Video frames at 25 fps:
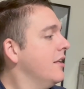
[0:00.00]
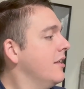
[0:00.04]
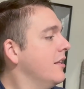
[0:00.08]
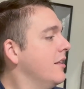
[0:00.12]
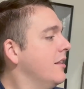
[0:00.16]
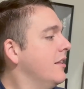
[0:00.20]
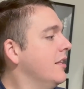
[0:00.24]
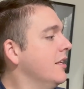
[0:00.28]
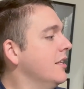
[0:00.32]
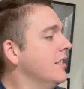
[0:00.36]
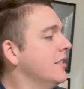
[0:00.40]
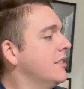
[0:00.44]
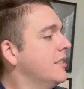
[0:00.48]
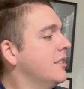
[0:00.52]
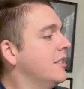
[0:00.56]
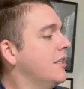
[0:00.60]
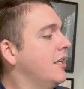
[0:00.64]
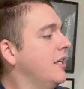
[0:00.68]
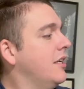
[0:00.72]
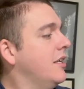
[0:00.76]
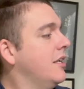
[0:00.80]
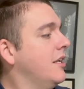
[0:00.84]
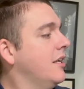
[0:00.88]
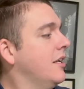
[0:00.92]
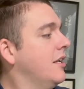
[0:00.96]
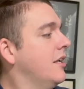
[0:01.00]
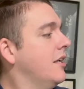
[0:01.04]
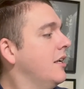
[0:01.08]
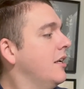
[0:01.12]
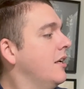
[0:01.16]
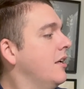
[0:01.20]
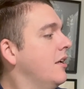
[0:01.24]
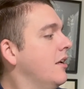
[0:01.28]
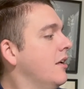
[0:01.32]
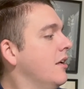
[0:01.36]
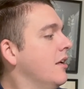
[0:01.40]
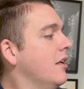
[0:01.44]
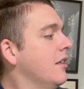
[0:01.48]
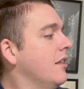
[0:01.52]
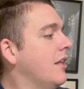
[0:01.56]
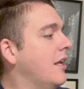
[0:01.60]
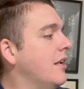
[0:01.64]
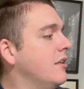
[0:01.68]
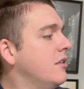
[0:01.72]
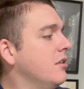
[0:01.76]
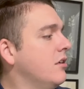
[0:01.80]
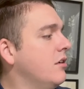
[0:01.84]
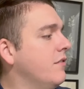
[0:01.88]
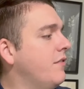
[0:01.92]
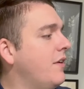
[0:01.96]
this
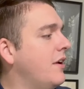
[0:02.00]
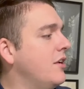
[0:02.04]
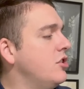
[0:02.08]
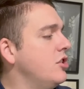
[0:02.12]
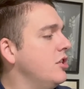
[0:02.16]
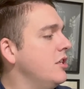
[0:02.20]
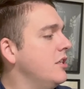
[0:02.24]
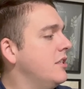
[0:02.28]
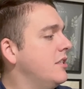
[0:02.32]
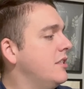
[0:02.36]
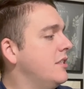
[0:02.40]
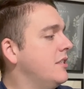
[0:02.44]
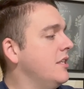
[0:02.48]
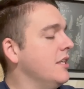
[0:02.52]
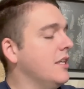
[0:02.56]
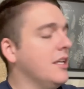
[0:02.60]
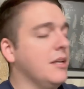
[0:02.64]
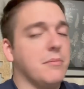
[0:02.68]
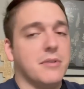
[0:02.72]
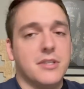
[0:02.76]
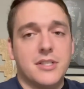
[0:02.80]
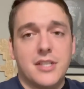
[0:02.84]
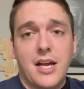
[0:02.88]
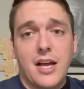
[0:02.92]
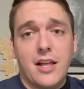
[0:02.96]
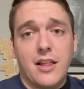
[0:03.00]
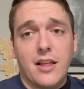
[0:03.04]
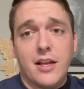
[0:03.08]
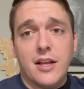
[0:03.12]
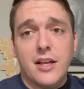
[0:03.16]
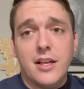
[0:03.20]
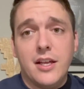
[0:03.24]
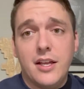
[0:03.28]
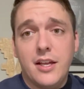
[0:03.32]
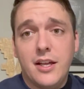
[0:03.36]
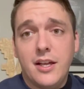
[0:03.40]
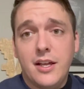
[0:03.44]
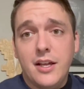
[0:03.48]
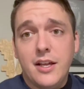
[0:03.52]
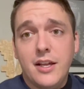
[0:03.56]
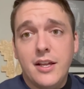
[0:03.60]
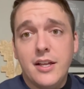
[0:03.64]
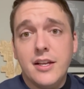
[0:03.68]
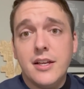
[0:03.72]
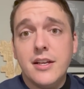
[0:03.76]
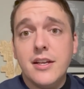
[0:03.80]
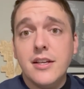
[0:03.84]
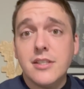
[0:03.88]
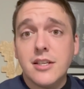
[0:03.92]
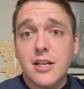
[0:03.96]
lentil veggie tiki masala."
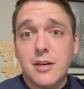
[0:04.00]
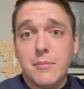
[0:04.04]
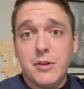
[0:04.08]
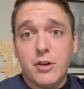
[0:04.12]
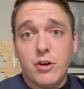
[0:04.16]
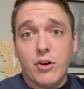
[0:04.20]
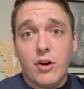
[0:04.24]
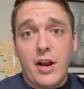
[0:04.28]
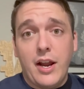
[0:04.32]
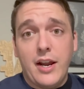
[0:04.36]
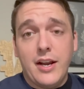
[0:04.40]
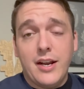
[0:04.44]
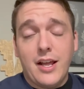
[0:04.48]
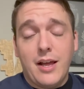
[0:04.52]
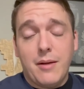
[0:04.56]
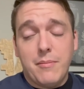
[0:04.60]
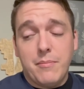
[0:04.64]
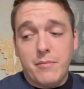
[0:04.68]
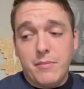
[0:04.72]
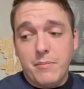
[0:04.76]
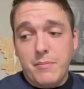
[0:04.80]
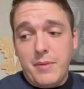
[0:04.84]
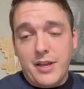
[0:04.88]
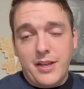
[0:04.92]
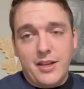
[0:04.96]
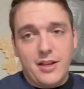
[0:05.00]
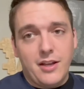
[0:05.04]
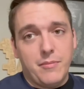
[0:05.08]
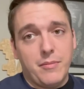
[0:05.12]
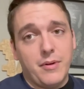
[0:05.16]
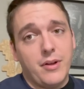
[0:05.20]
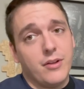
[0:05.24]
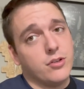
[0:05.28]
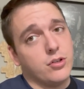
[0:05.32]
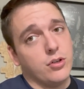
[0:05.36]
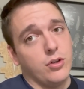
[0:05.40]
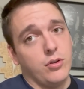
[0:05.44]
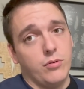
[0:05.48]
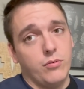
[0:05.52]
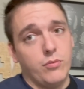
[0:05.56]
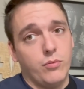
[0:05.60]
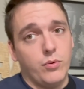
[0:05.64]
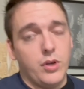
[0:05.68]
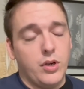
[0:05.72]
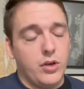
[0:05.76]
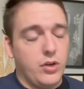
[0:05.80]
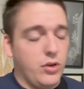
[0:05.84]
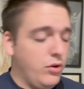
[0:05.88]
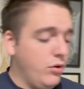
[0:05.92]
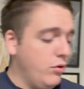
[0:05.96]
It's gonna be great. I'm making up, so
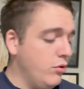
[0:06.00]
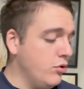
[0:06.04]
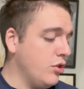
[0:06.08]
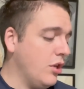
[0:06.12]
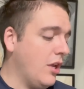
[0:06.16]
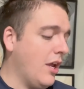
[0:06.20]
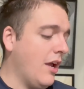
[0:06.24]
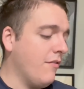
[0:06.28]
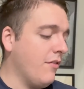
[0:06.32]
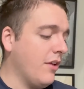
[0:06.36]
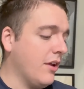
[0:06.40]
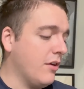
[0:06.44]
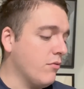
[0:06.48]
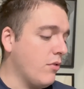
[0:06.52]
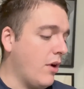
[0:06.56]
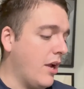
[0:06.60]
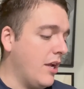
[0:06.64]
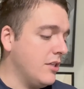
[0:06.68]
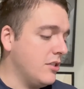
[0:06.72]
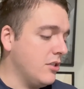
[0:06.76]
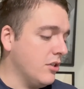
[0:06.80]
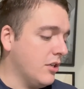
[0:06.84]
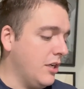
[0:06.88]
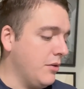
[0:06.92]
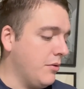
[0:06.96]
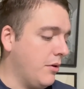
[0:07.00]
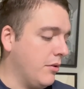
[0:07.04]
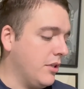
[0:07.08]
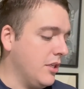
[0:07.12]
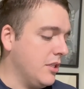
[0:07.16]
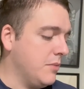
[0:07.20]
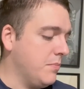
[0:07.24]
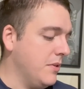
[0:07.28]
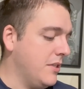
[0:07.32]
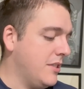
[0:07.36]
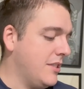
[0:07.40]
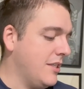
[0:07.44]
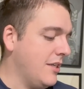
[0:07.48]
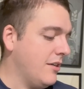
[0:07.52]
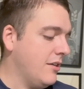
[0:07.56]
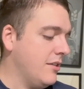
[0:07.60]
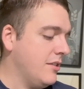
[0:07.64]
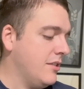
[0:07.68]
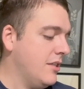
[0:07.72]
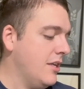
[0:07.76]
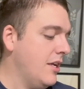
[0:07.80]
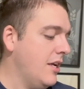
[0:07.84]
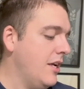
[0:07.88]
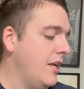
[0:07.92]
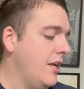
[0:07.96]
we usually have like rice or quinoa with this, but
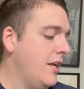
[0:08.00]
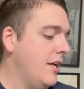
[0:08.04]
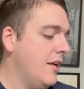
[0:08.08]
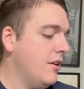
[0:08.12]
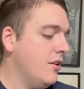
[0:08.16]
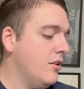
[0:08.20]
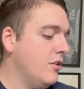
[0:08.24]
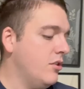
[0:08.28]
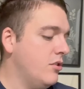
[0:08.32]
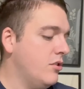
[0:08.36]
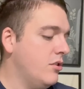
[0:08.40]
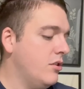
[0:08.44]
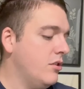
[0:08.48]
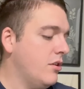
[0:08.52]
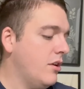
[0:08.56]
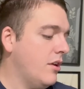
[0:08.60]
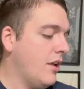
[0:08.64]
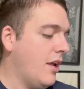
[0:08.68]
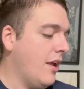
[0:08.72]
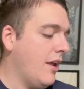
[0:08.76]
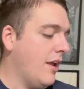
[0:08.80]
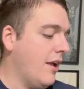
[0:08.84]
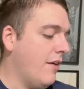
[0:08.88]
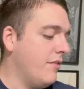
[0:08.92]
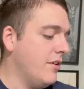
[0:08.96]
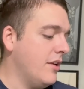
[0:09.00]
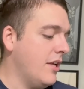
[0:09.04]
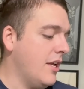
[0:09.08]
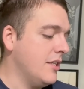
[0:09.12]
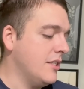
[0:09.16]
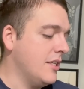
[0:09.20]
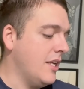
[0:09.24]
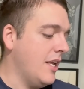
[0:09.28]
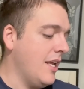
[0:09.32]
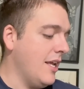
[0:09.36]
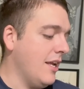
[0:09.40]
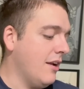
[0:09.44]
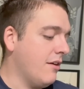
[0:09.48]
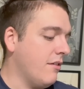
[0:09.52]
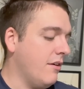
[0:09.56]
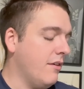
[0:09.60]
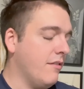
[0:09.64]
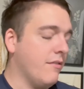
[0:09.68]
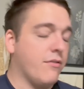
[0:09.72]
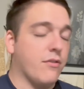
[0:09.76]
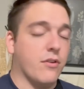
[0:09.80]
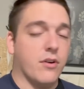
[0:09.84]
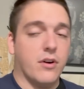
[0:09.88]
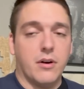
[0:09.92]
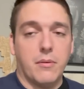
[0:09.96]
Sarah's have it has a hankering
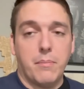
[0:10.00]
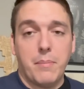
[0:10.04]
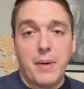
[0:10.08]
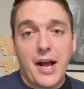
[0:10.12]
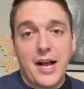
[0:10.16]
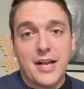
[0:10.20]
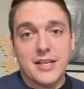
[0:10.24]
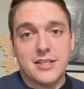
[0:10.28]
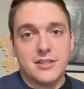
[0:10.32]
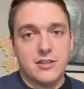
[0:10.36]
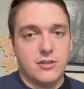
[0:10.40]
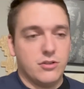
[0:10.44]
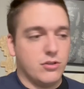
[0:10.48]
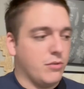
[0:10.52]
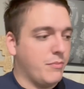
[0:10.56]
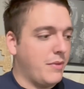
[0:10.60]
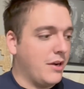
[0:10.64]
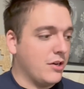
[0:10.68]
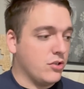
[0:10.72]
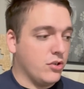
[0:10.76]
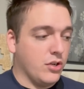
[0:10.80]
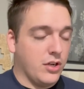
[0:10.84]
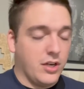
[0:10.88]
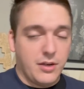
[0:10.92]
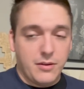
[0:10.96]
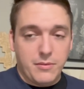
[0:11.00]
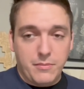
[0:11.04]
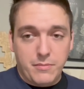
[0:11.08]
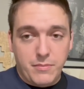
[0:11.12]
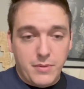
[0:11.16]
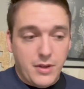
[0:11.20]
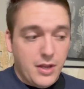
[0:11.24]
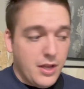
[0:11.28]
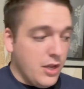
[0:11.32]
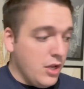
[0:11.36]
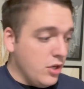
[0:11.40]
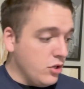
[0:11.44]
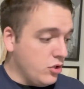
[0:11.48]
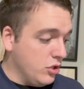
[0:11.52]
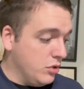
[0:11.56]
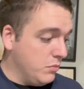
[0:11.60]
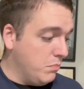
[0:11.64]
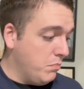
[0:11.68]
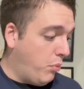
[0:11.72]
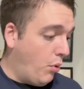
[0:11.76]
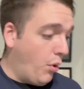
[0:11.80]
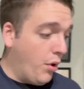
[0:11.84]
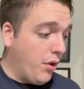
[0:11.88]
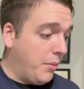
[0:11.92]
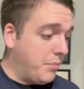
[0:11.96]
for pasta. So I'm actually gonna just
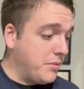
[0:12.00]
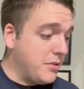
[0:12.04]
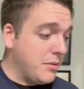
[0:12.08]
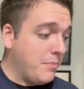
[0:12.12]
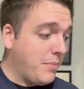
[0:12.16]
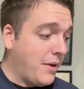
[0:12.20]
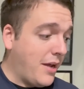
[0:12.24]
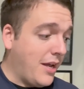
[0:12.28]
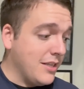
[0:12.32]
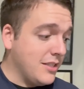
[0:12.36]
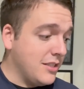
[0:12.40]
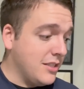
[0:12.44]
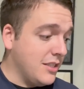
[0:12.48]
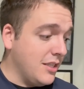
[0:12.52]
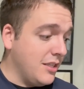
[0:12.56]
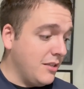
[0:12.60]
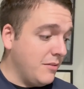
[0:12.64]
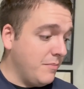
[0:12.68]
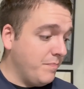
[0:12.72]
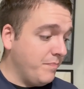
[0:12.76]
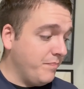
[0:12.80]
boil up some pasta,